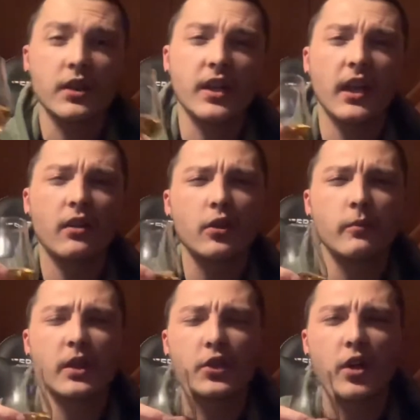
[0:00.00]
You're getting a little
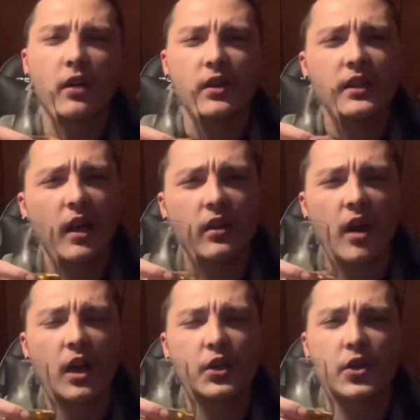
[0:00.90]
bit of chocolate, not a
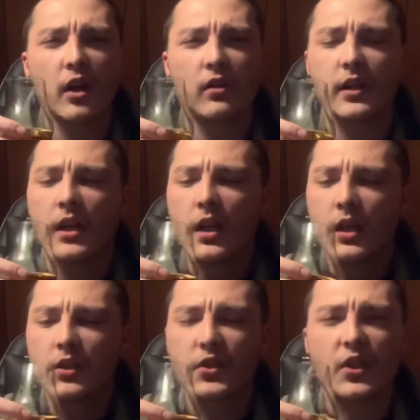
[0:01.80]
lot of chocolate,
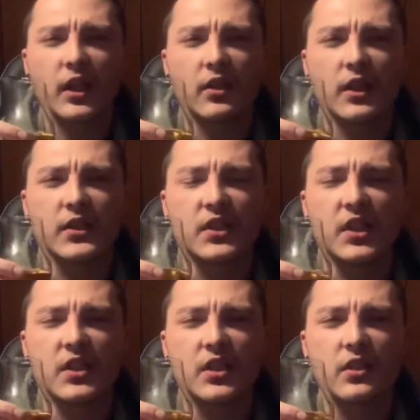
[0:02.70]
just like a nice,
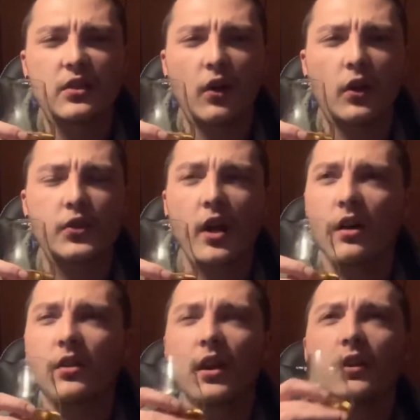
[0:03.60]
decent dark
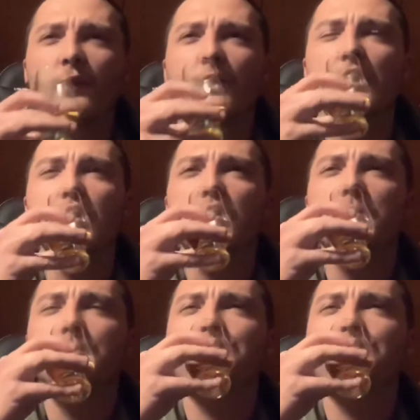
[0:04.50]
chocolate on the finish.